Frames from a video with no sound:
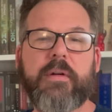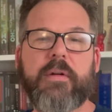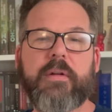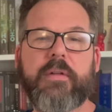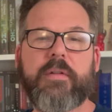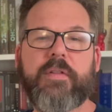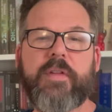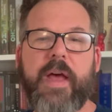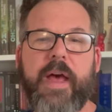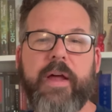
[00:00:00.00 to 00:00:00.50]

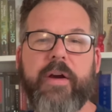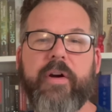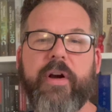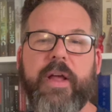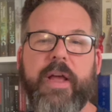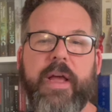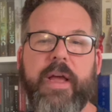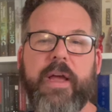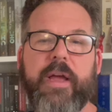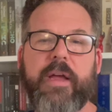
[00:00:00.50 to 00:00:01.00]

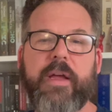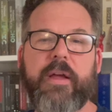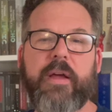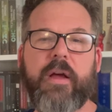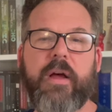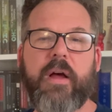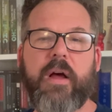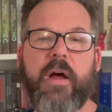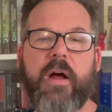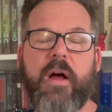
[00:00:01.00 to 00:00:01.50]
Saturday,
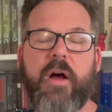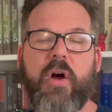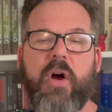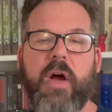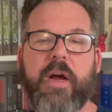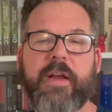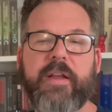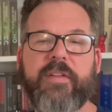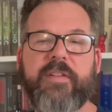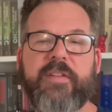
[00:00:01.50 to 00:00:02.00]
uh,
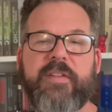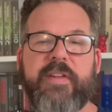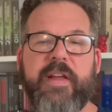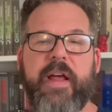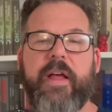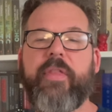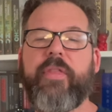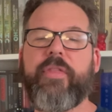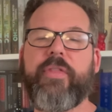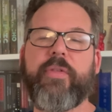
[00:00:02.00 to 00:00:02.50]
August
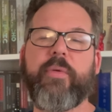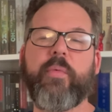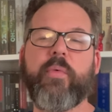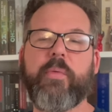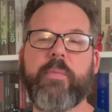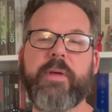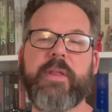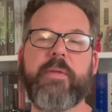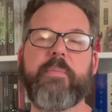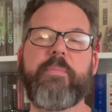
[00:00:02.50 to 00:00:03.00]
10th will
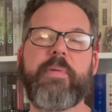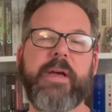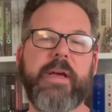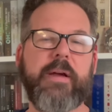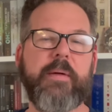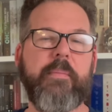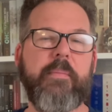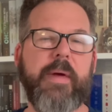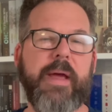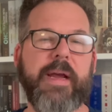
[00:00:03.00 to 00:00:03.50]
be the
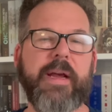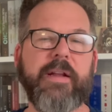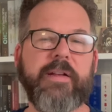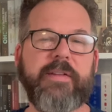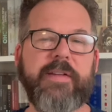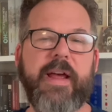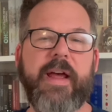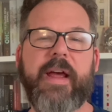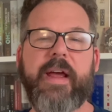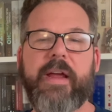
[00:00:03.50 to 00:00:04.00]
big mega
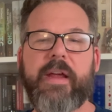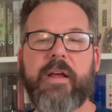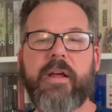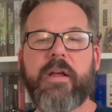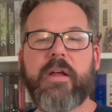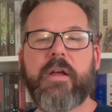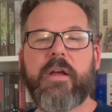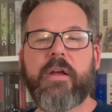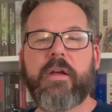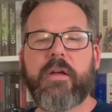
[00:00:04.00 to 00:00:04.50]
day.
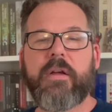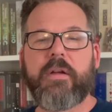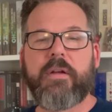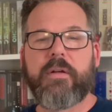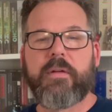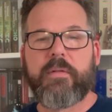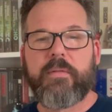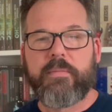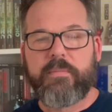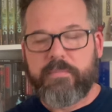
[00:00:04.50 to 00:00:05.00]

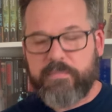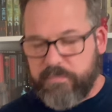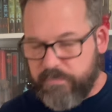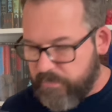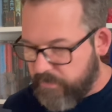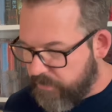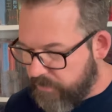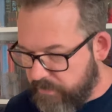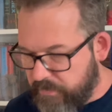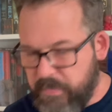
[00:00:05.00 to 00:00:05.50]

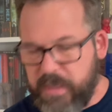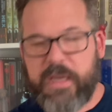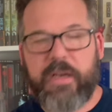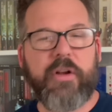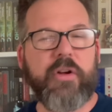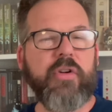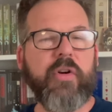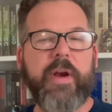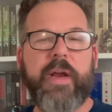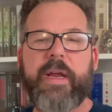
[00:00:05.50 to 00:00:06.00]
Meet
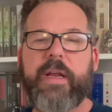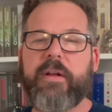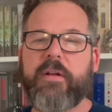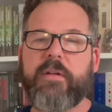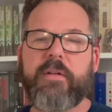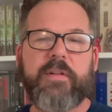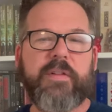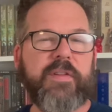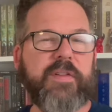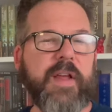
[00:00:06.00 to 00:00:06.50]
and
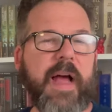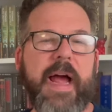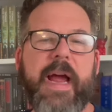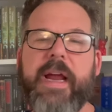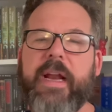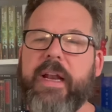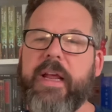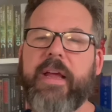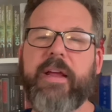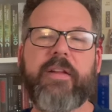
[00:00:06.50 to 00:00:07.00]
greet,
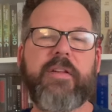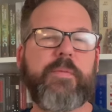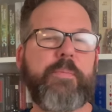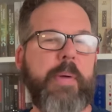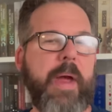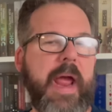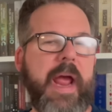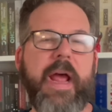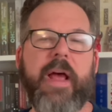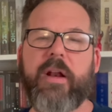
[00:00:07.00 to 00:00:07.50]
signings,
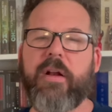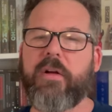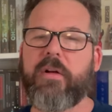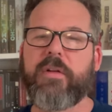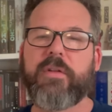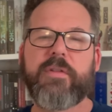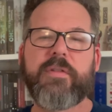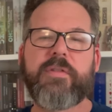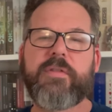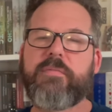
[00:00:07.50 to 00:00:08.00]

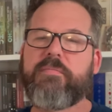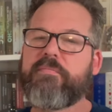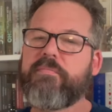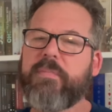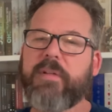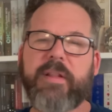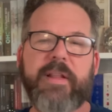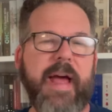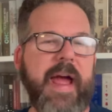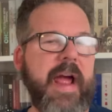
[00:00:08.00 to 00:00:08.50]
panels,
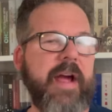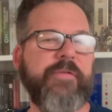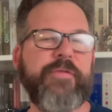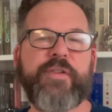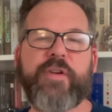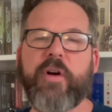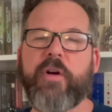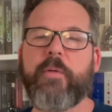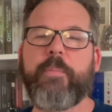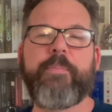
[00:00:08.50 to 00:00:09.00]

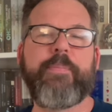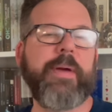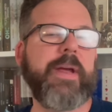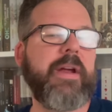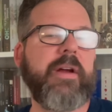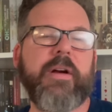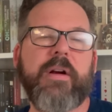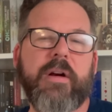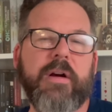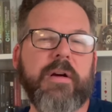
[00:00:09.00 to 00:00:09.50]
laughter,
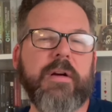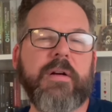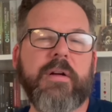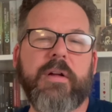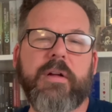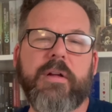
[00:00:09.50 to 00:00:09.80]
beer.